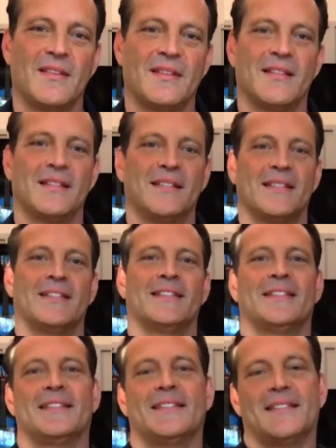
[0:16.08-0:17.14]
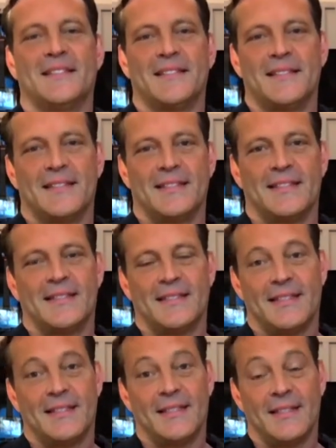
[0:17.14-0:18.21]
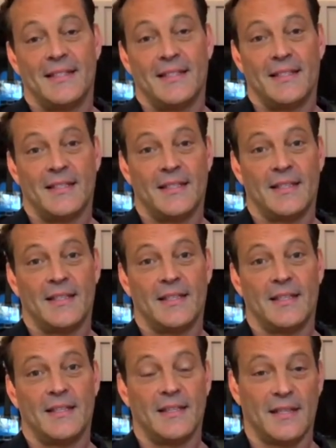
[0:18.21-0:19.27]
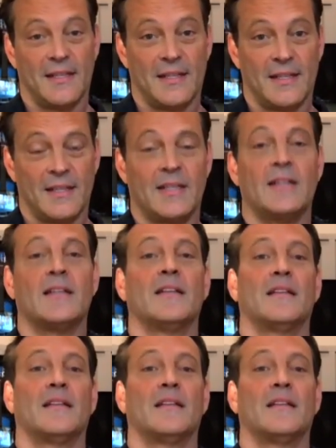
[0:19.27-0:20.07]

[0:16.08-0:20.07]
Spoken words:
This person isn't speaking.